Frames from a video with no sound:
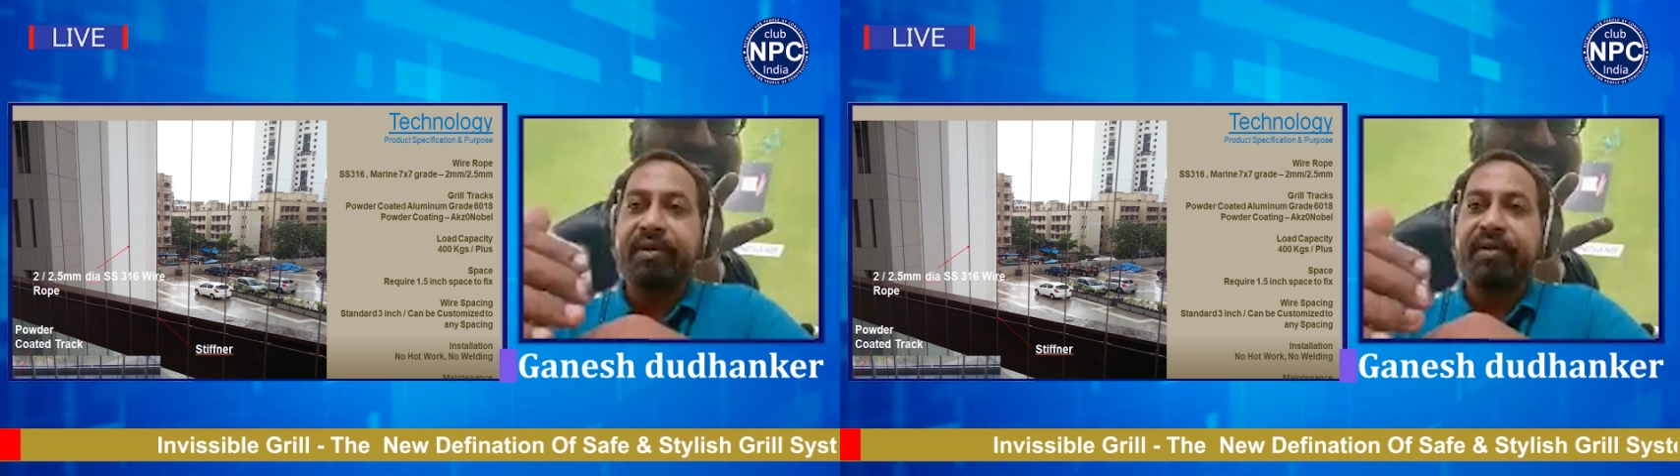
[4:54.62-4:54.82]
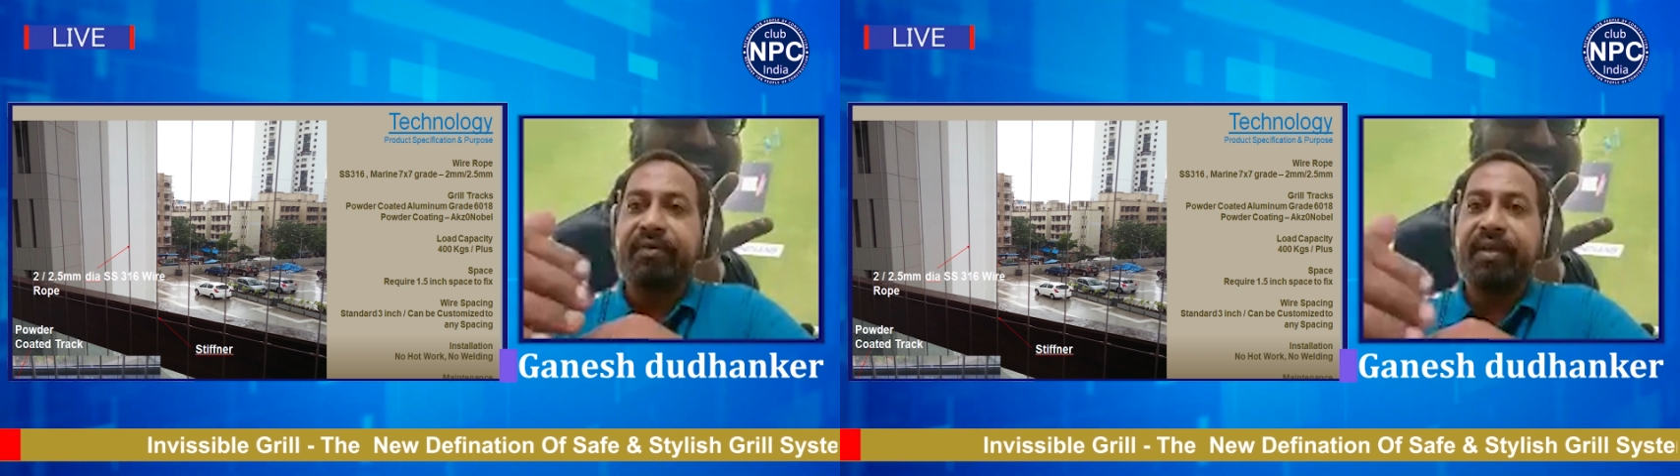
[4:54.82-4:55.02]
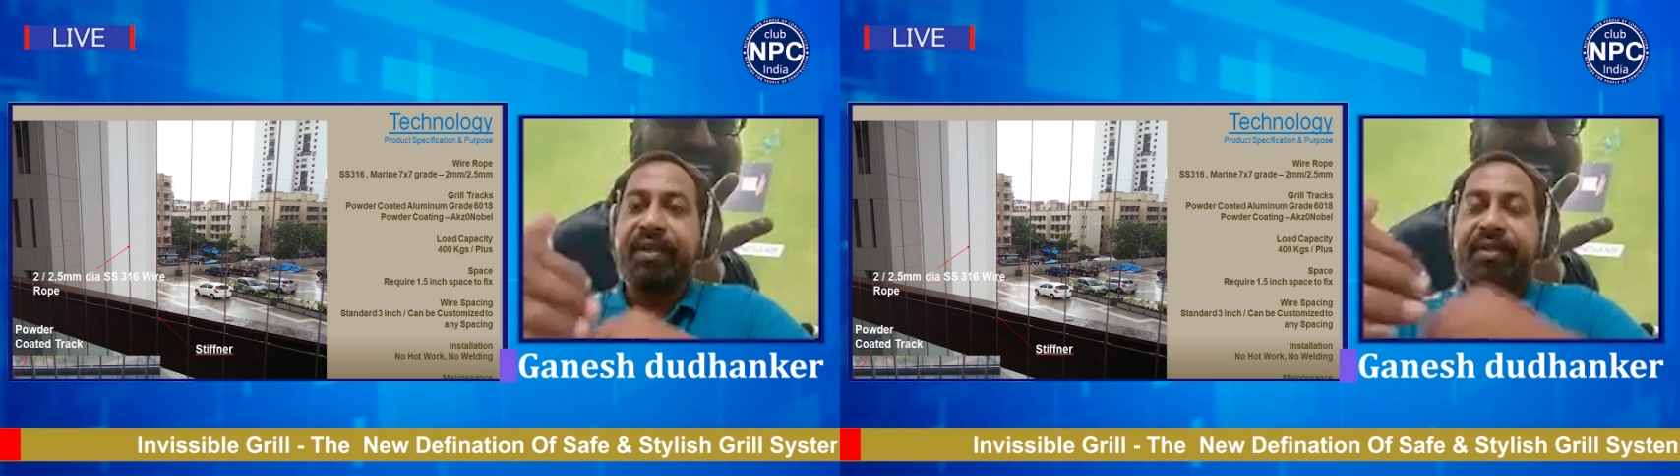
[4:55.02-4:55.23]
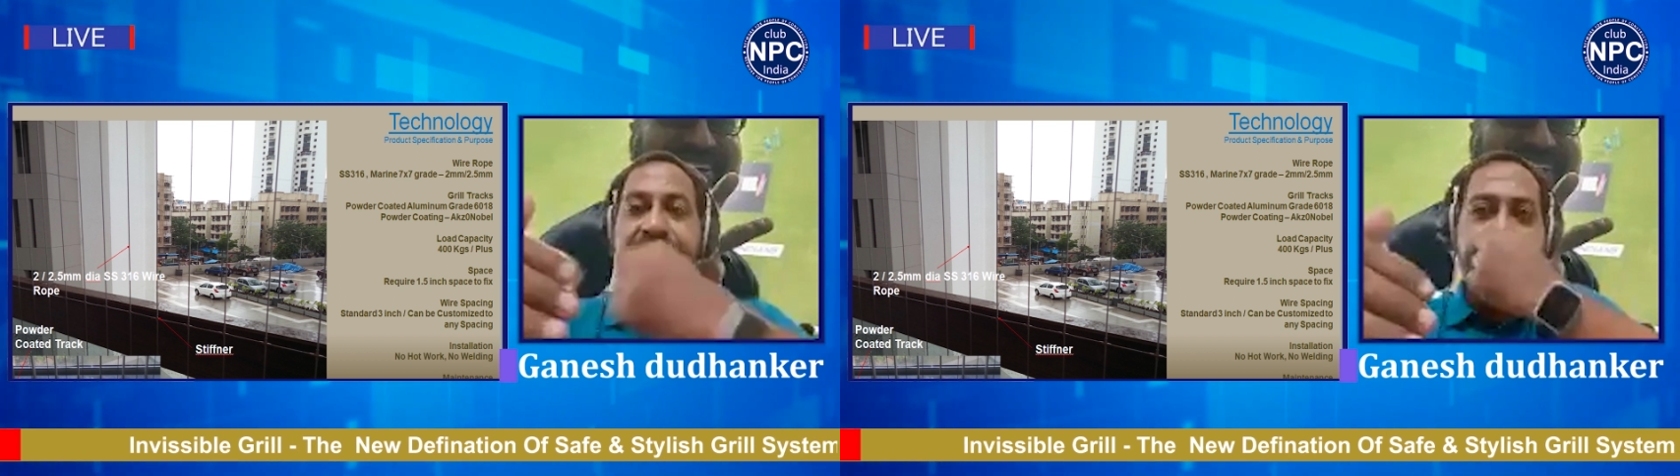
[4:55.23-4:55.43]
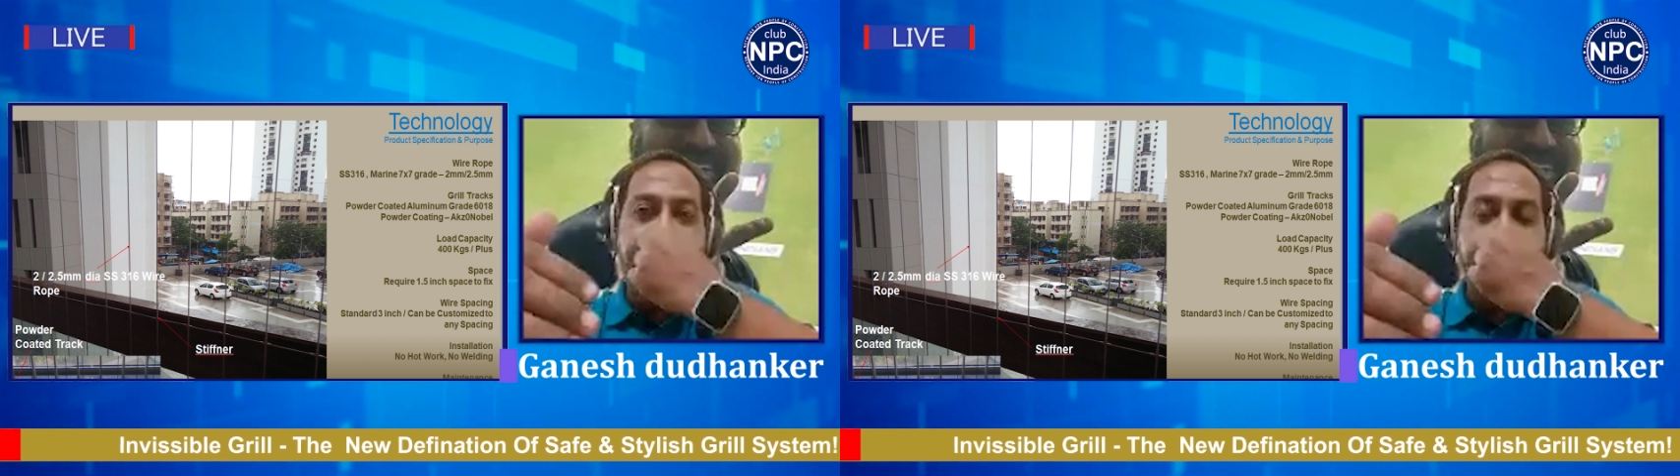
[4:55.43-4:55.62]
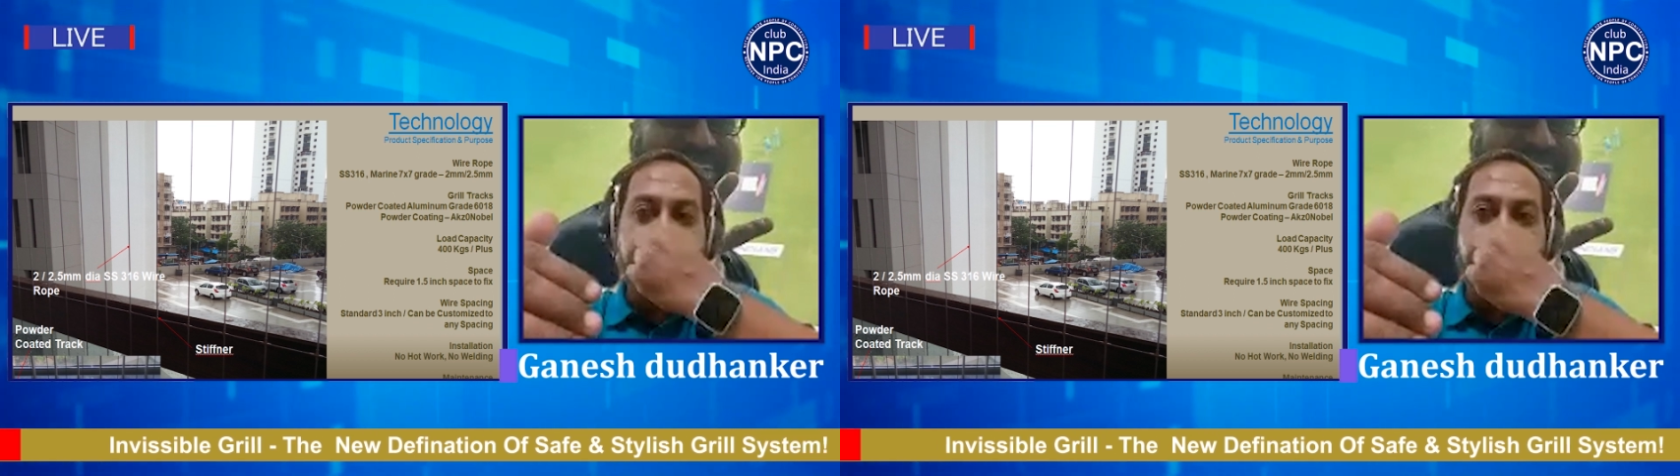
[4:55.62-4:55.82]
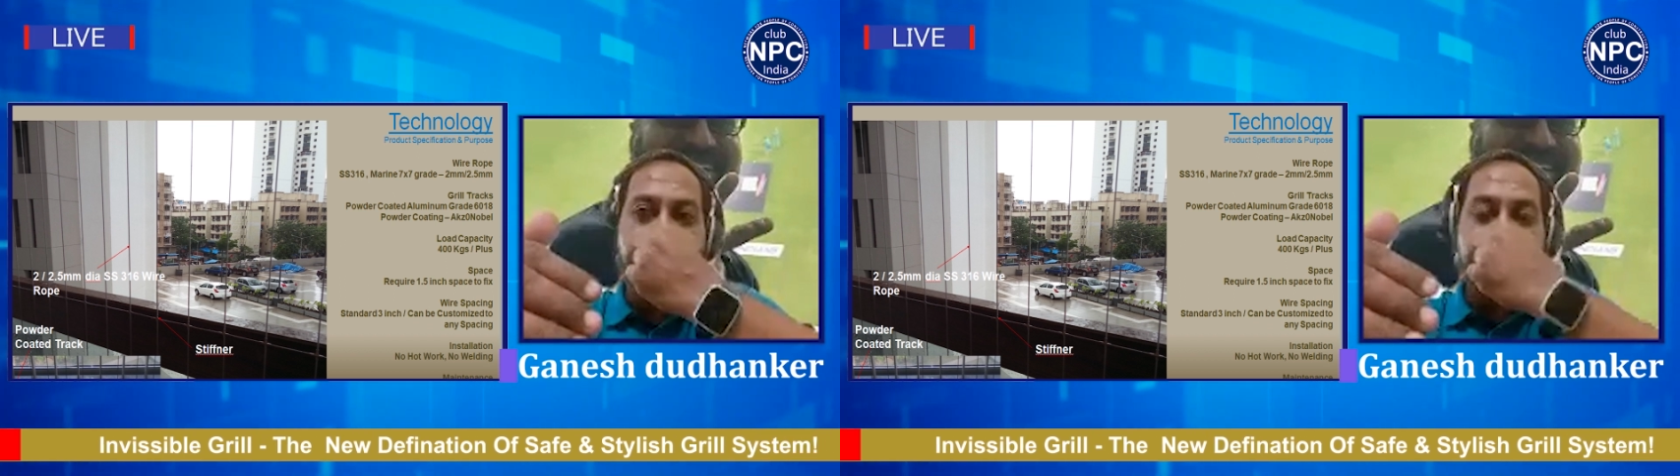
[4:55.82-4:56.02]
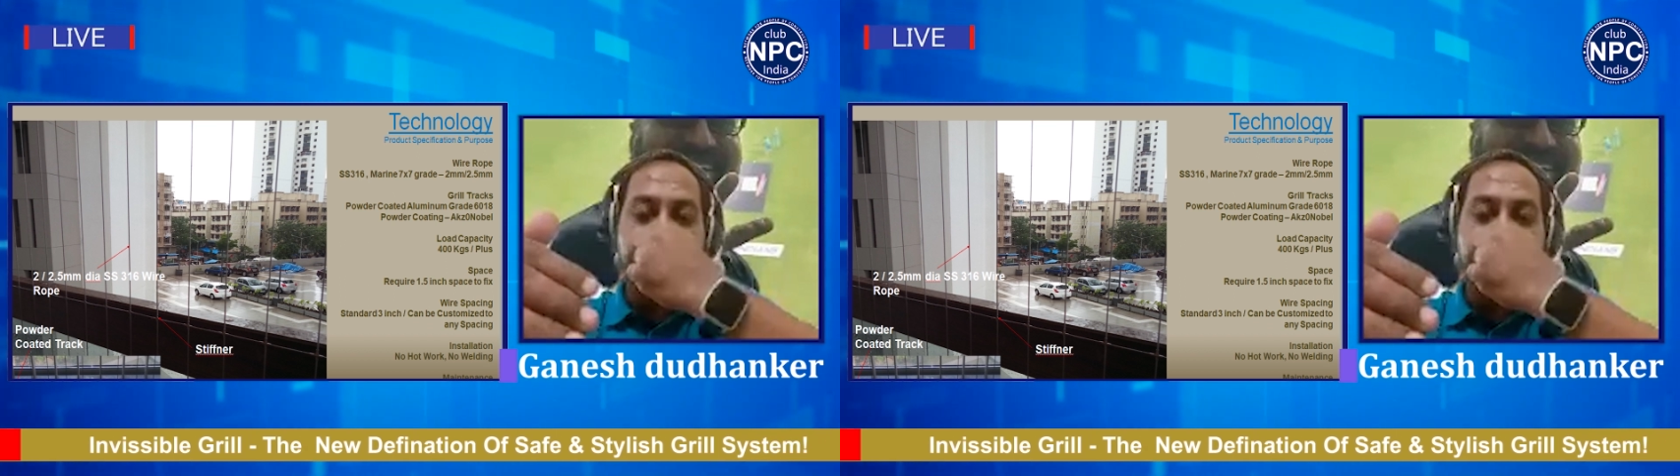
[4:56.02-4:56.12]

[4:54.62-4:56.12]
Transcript: When I say impact load,